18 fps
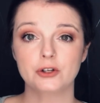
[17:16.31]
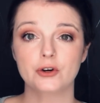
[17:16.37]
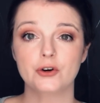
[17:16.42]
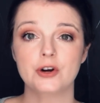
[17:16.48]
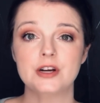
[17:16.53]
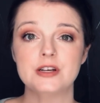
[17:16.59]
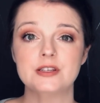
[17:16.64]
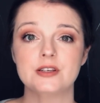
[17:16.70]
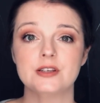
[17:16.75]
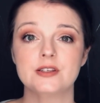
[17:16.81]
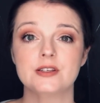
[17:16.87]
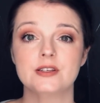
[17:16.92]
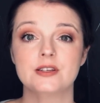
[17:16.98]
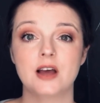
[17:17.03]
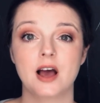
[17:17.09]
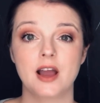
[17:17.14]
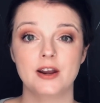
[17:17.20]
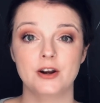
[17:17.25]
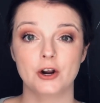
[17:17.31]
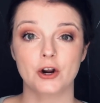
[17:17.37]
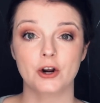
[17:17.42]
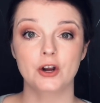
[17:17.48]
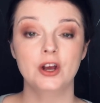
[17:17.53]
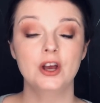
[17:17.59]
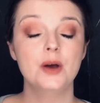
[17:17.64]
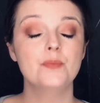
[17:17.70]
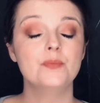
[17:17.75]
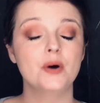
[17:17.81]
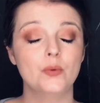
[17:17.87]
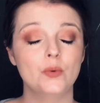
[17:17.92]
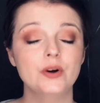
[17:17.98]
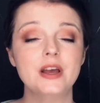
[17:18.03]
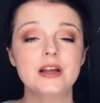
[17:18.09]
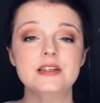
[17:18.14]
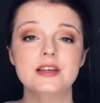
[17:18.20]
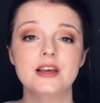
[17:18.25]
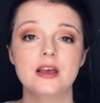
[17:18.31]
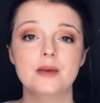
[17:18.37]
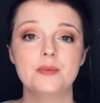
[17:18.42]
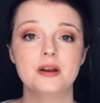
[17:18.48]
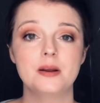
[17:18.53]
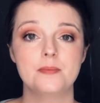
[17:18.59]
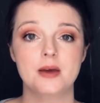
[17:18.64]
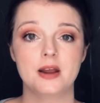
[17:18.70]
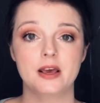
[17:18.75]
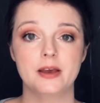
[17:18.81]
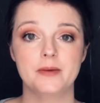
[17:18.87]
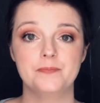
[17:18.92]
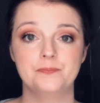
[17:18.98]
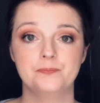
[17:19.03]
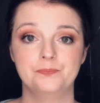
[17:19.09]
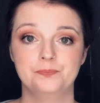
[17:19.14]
Chris Steiner, but we'll get to him in a minute.